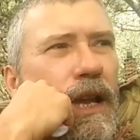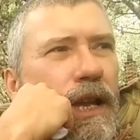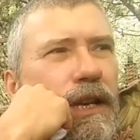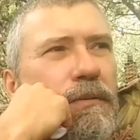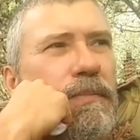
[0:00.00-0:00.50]

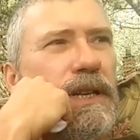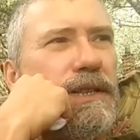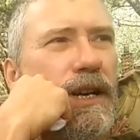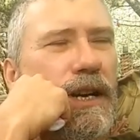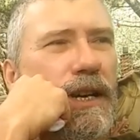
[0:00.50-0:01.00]
It can be
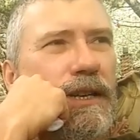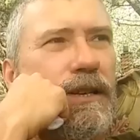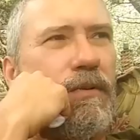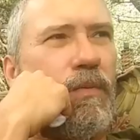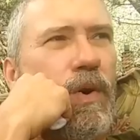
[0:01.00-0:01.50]

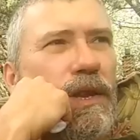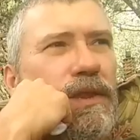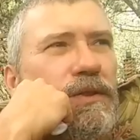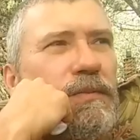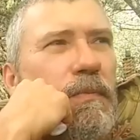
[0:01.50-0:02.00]
done
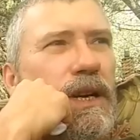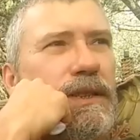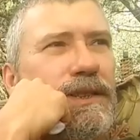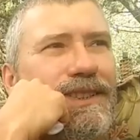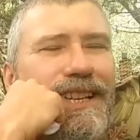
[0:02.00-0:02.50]
with as
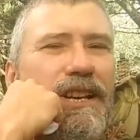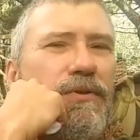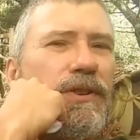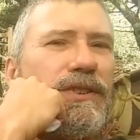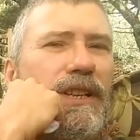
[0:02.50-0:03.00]
much
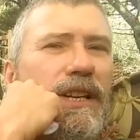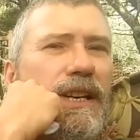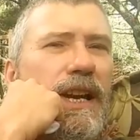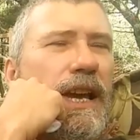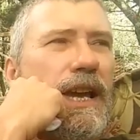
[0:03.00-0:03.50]

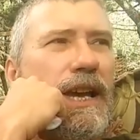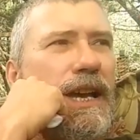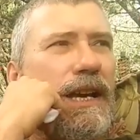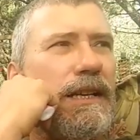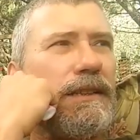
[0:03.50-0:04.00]
secrecy
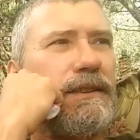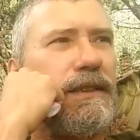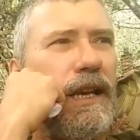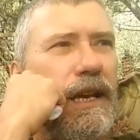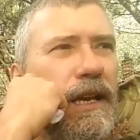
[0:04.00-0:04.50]

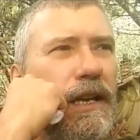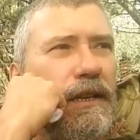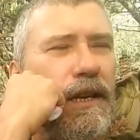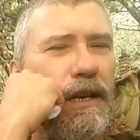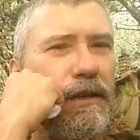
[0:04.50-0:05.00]
as
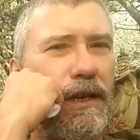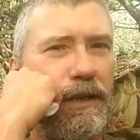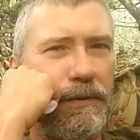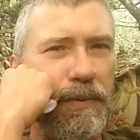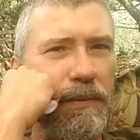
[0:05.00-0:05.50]
as,
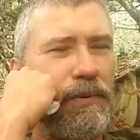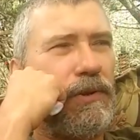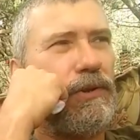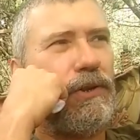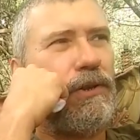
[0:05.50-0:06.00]
as
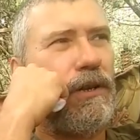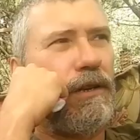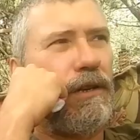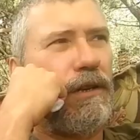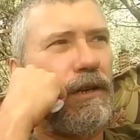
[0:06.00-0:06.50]
people are
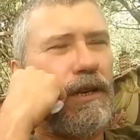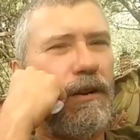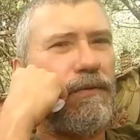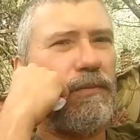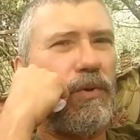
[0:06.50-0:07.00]
uh,
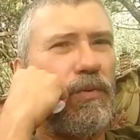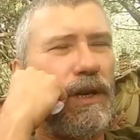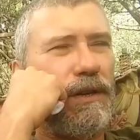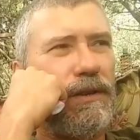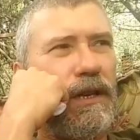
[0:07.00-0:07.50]
comfortable
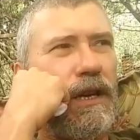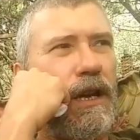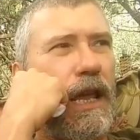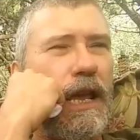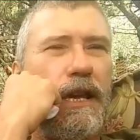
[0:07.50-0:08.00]
with,
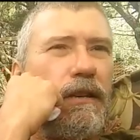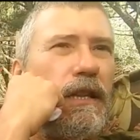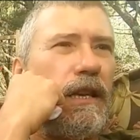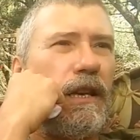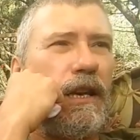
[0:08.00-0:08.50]

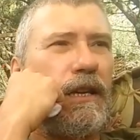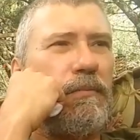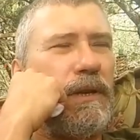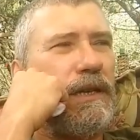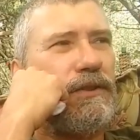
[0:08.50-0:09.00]
and it, it
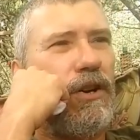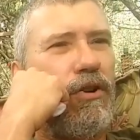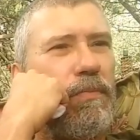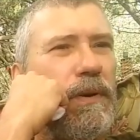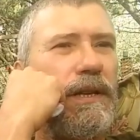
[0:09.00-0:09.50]
can be as
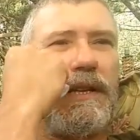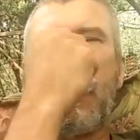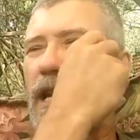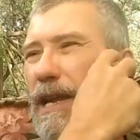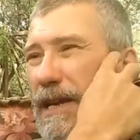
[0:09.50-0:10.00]

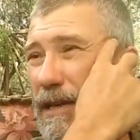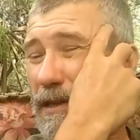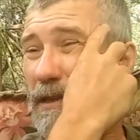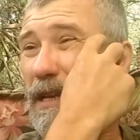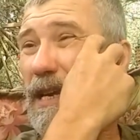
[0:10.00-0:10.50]
open
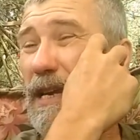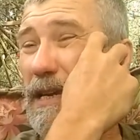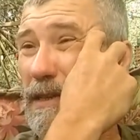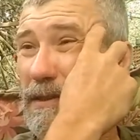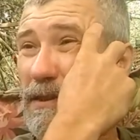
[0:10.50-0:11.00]
and
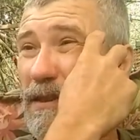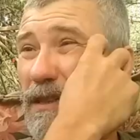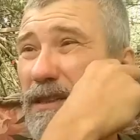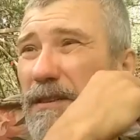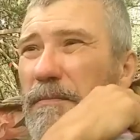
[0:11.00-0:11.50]
as
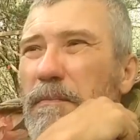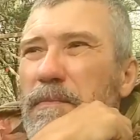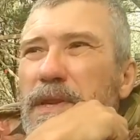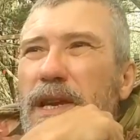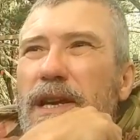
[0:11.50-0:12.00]
um,
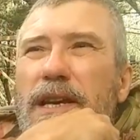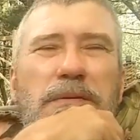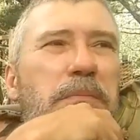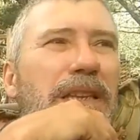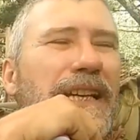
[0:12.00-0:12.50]

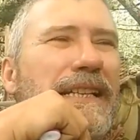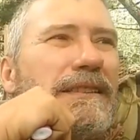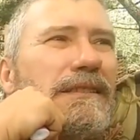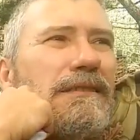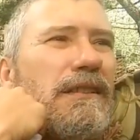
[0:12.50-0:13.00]
as
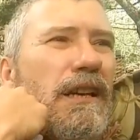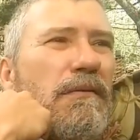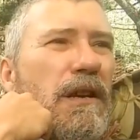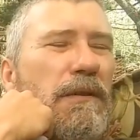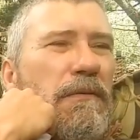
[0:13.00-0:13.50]
blatant
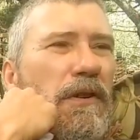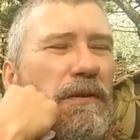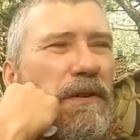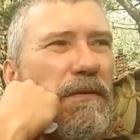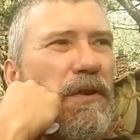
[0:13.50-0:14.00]
in, in
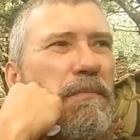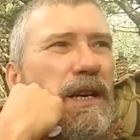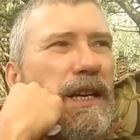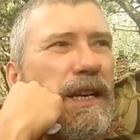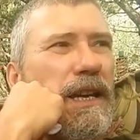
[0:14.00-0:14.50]
front of
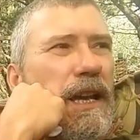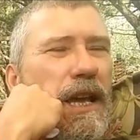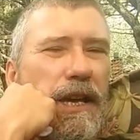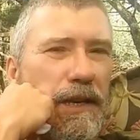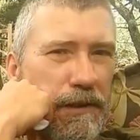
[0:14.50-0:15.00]
everybody
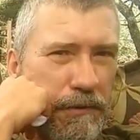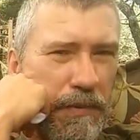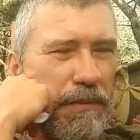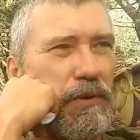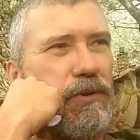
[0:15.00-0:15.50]
as
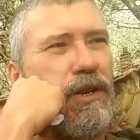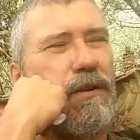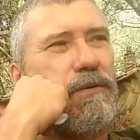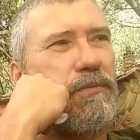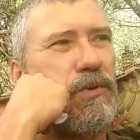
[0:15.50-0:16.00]
people are
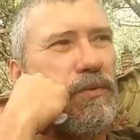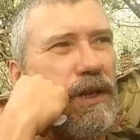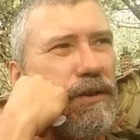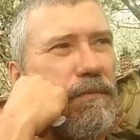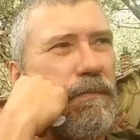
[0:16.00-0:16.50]
comfortable
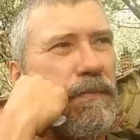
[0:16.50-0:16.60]
with.